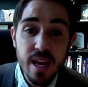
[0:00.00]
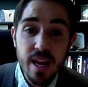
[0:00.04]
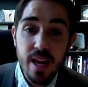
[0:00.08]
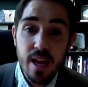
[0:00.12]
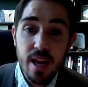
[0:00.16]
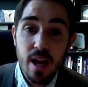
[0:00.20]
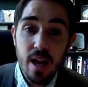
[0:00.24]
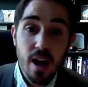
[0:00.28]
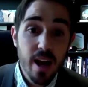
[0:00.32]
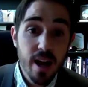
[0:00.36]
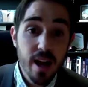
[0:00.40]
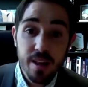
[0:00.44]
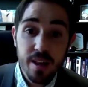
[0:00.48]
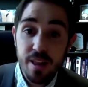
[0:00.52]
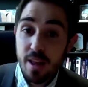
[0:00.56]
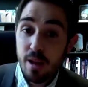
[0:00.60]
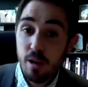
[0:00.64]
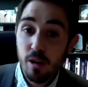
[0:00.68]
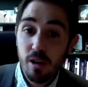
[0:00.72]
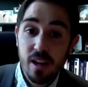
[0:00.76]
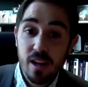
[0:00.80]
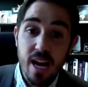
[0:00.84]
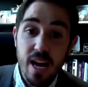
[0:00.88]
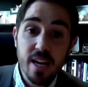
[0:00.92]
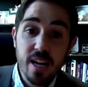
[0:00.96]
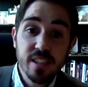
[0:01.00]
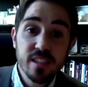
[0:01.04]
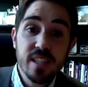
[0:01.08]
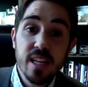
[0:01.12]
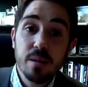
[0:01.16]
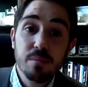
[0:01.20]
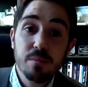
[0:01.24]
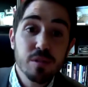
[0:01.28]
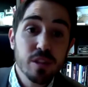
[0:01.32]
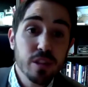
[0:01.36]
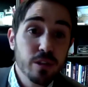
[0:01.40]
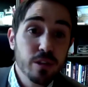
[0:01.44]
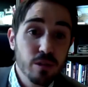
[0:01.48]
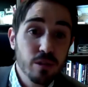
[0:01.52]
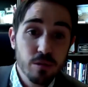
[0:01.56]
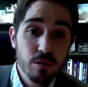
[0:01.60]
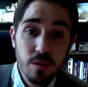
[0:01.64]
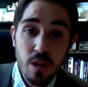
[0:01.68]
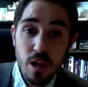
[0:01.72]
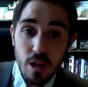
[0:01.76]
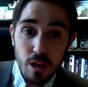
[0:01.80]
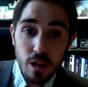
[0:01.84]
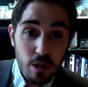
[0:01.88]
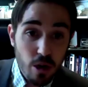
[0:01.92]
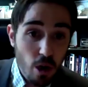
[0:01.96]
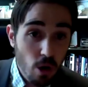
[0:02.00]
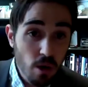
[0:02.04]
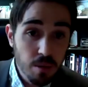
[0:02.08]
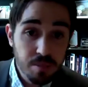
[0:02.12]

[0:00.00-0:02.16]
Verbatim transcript: Uh, it allows them to go up